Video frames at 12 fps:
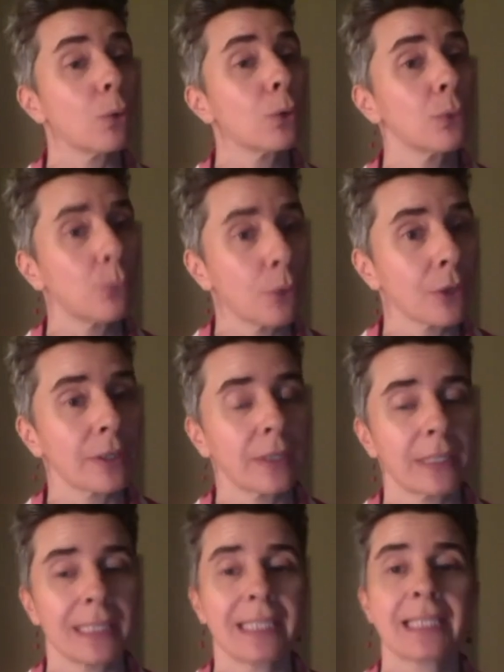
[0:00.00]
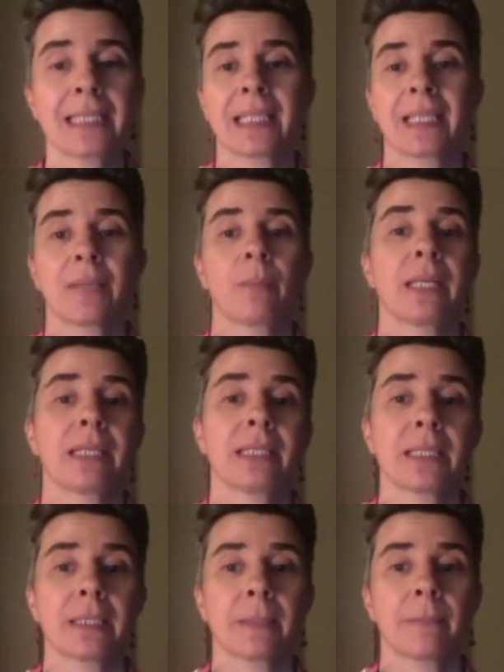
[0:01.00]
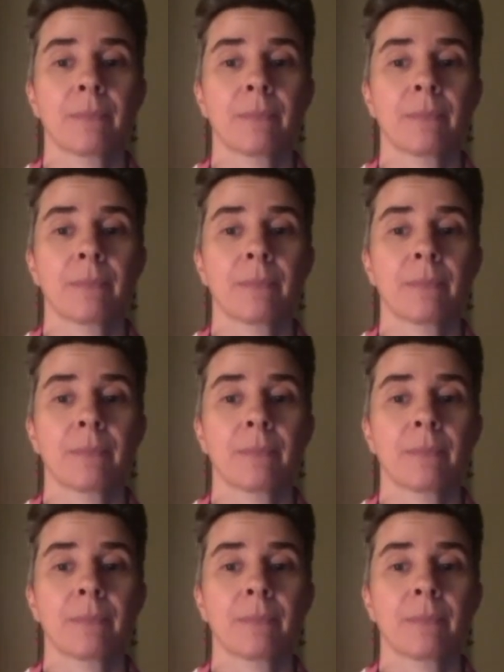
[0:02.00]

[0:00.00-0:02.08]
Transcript: the work is taking place.